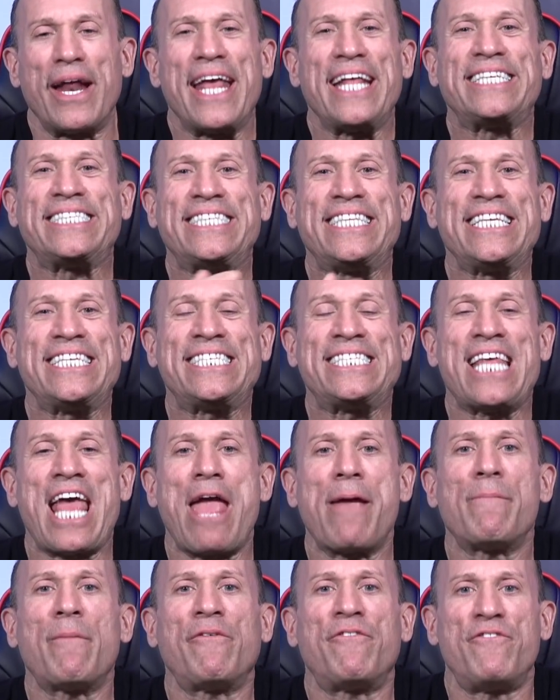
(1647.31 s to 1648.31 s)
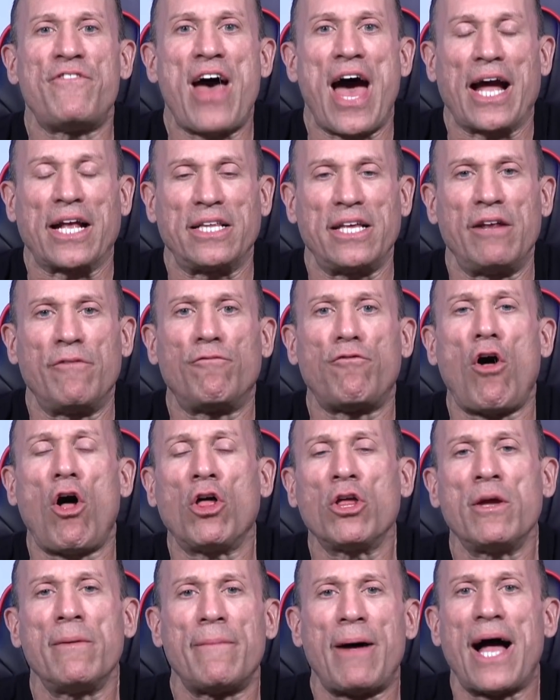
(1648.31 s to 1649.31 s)
It's the same effect. It
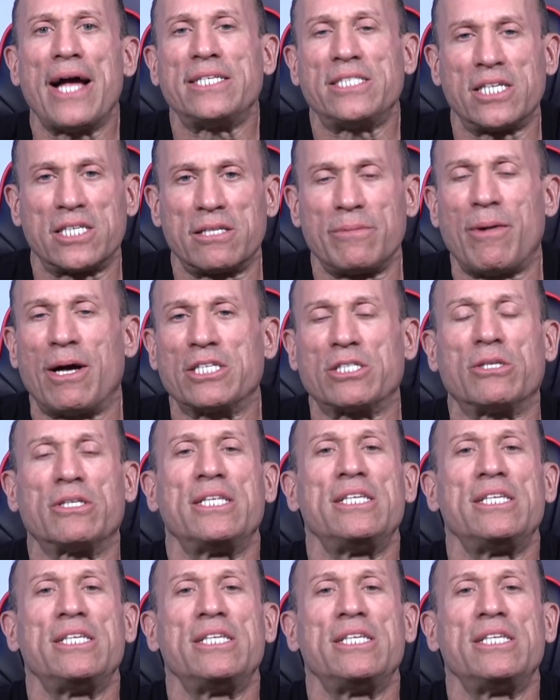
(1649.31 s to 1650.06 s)
volumizes the muscle.